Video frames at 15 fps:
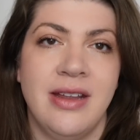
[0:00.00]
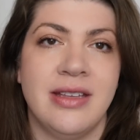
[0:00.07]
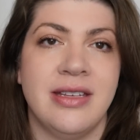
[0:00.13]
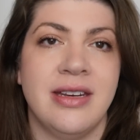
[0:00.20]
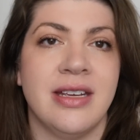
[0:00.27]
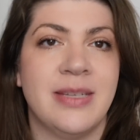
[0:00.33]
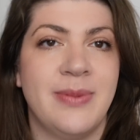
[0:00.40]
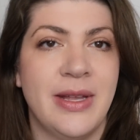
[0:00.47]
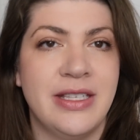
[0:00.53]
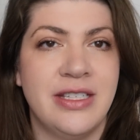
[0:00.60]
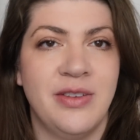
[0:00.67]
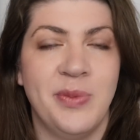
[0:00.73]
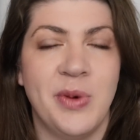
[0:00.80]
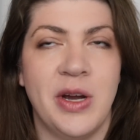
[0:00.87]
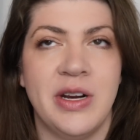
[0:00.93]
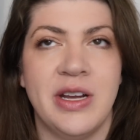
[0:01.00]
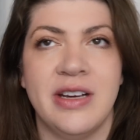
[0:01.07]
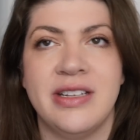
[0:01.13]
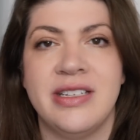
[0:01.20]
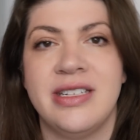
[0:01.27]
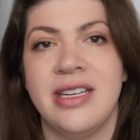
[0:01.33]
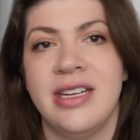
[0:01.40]
It's an expensive
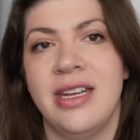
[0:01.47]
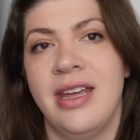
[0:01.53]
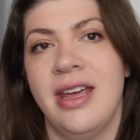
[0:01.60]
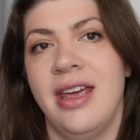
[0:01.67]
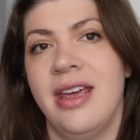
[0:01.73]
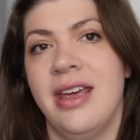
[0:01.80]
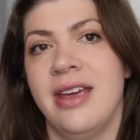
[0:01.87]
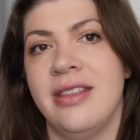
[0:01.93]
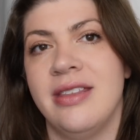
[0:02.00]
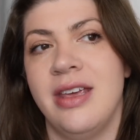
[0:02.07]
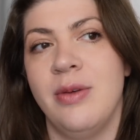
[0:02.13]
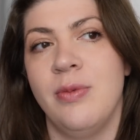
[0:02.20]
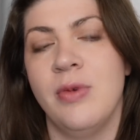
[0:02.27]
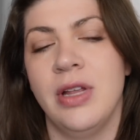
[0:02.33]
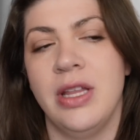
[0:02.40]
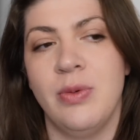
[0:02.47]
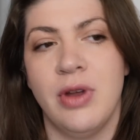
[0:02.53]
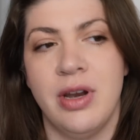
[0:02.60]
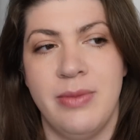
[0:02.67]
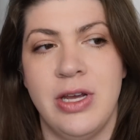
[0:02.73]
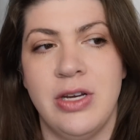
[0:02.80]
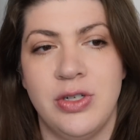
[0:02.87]
product, and they really
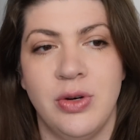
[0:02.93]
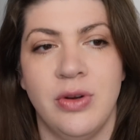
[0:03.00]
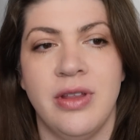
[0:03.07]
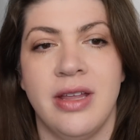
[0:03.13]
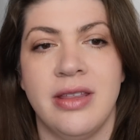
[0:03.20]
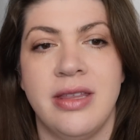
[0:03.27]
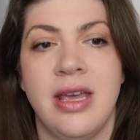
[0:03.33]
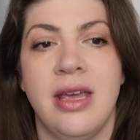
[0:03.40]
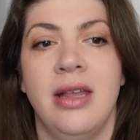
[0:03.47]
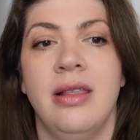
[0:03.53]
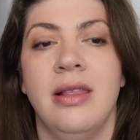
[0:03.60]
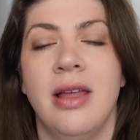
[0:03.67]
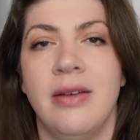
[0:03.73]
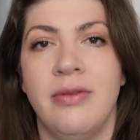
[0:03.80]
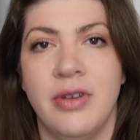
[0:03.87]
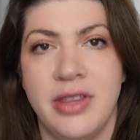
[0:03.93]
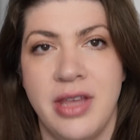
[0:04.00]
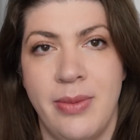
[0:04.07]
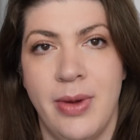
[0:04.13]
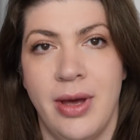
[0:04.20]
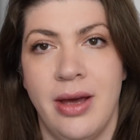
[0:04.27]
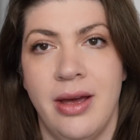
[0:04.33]
want to make sure that they love what
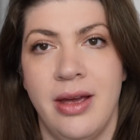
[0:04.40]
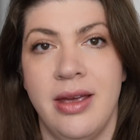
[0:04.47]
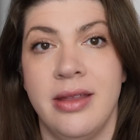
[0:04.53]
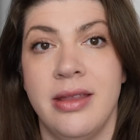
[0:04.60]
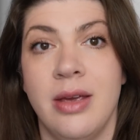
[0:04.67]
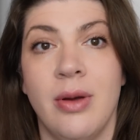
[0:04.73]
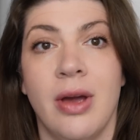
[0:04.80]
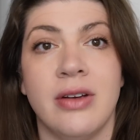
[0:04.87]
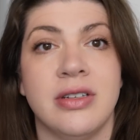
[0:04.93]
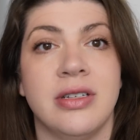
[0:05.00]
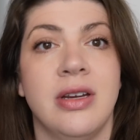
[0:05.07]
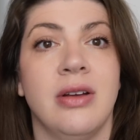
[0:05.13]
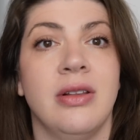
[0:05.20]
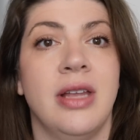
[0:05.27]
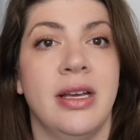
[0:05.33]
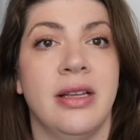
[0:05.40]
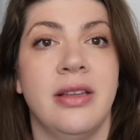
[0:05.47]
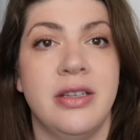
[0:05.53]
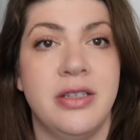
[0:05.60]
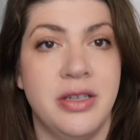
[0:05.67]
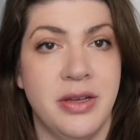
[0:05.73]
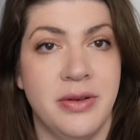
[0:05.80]
they buy and they actually are
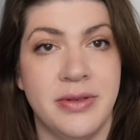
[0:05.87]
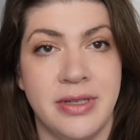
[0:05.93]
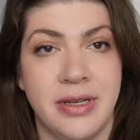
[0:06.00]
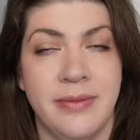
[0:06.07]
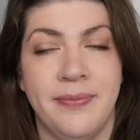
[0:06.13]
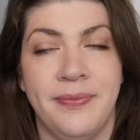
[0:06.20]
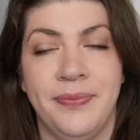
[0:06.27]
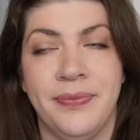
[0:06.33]
likely to use it.